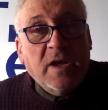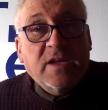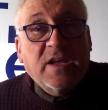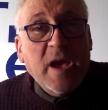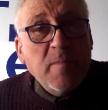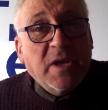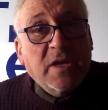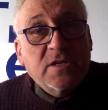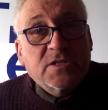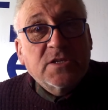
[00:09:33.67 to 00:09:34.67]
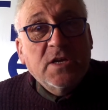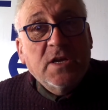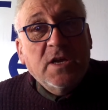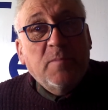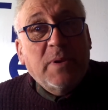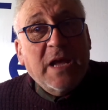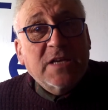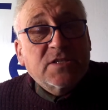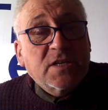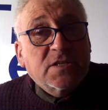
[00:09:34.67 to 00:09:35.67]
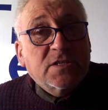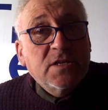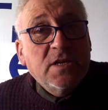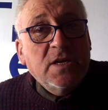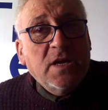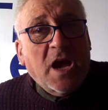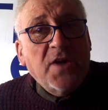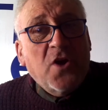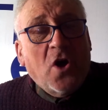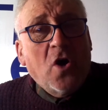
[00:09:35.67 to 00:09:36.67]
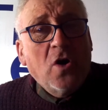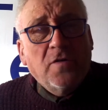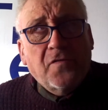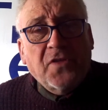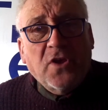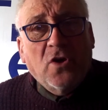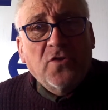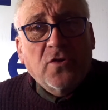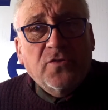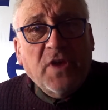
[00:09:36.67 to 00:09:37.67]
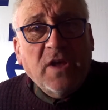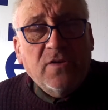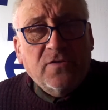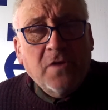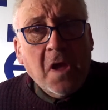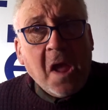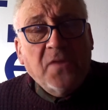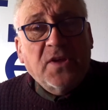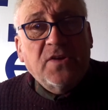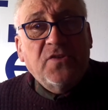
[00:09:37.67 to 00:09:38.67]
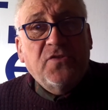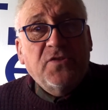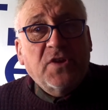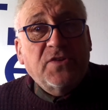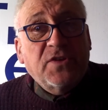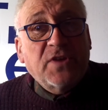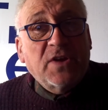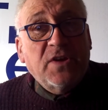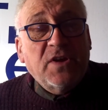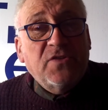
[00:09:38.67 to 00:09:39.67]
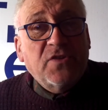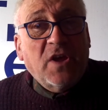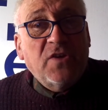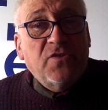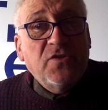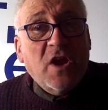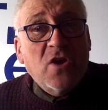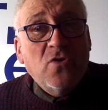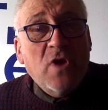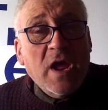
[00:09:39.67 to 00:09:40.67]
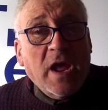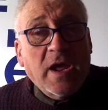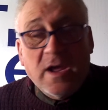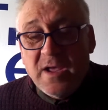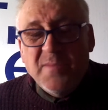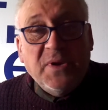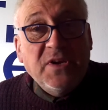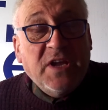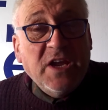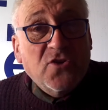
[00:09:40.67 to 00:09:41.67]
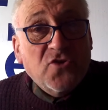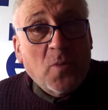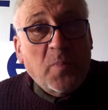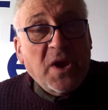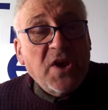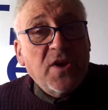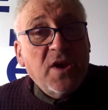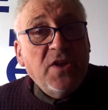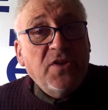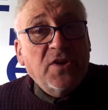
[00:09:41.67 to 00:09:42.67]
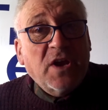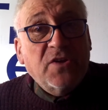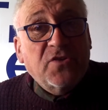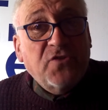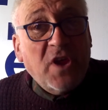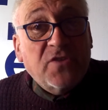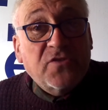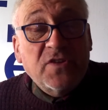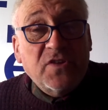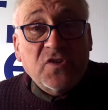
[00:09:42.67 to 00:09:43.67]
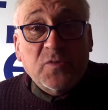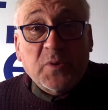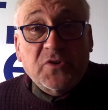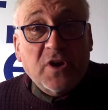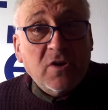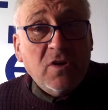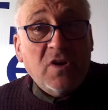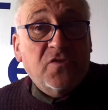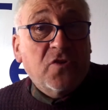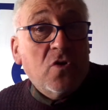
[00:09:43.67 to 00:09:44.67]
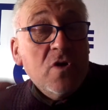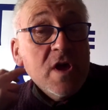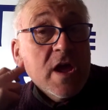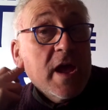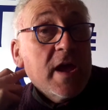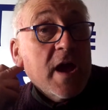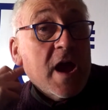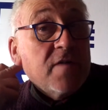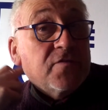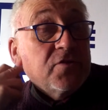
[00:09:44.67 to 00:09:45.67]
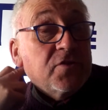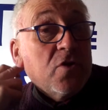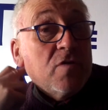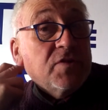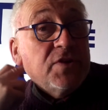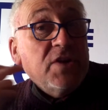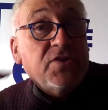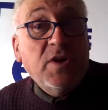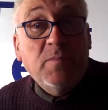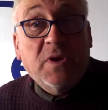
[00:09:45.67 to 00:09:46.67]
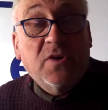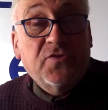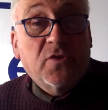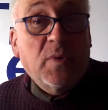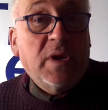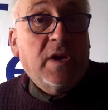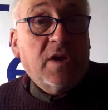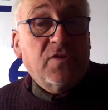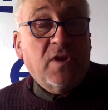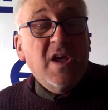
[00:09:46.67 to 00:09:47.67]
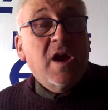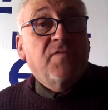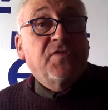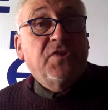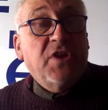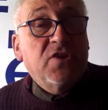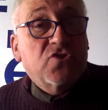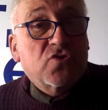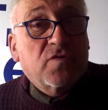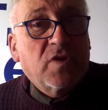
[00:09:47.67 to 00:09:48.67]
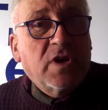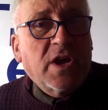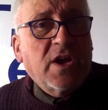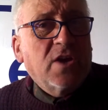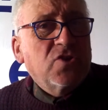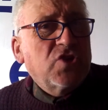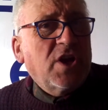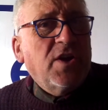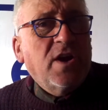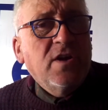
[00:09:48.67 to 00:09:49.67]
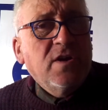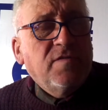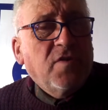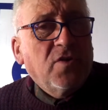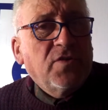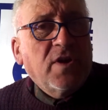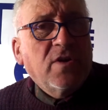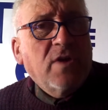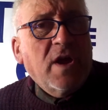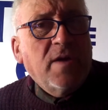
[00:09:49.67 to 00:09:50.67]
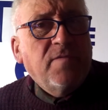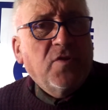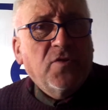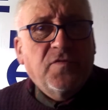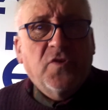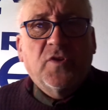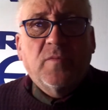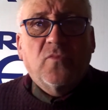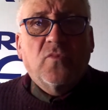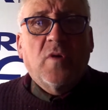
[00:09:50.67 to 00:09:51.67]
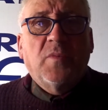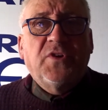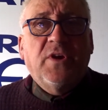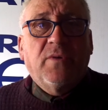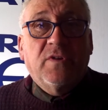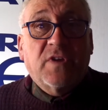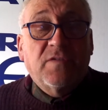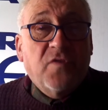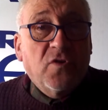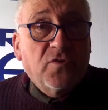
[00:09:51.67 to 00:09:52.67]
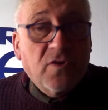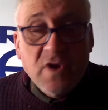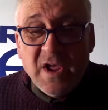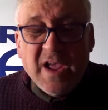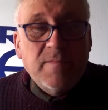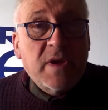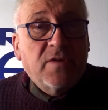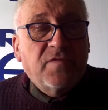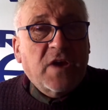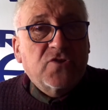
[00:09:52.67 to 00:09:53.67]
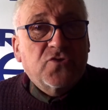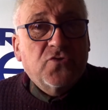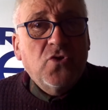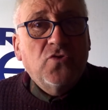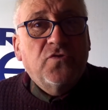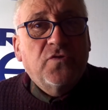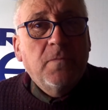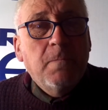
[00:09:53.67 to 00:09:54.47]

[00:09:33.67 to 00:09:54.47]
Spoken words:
chemicals, plastics, and all of the other things that is now being geared up in the United States. And this is particularly so after the COVID-19, because they're realising of the dangers of relying on China for their raw materials and for their manufactured goods.